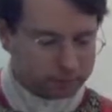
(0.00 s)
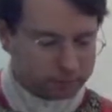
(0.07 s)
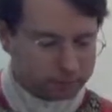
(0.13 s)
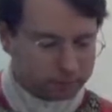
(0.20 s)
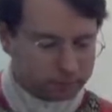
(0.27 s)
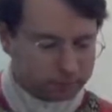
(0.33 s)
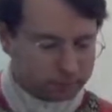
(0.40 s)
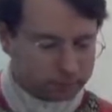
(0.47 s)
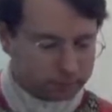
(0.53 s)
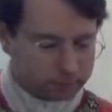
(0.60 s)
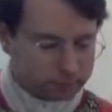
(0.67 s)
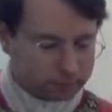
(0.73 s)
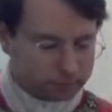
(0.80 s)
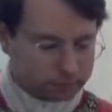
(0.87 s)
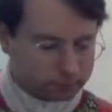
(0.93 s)

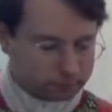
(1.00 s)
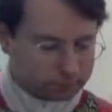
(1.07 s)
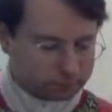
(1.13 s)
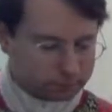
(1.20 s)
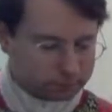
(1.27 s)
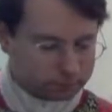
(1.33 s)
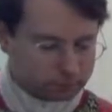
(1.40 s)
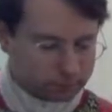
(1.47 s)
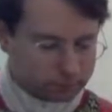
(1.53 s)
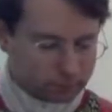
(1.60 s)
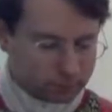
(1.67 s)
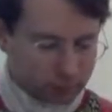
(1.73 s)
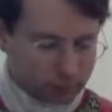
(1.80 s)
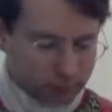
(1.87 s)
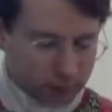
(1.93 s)

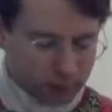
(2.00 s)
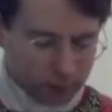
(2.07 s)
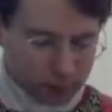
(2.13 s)
(silence)